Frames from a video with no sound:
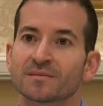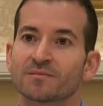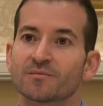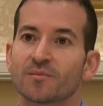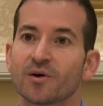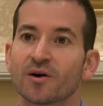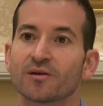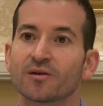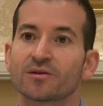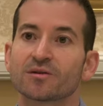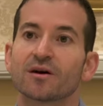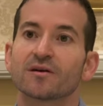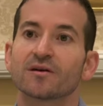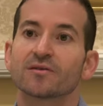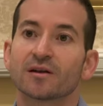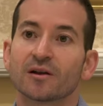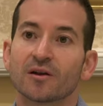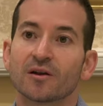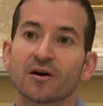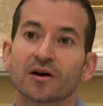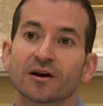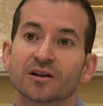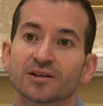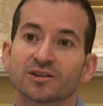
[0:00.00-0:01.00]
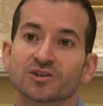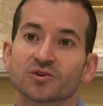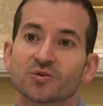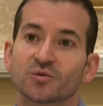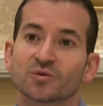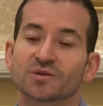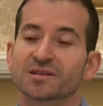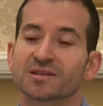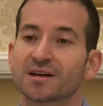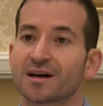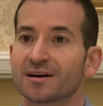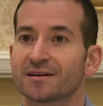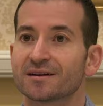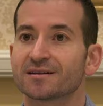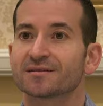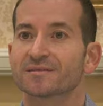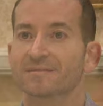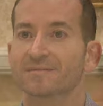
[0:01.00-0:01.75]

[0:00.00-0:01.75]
both on the long and short side.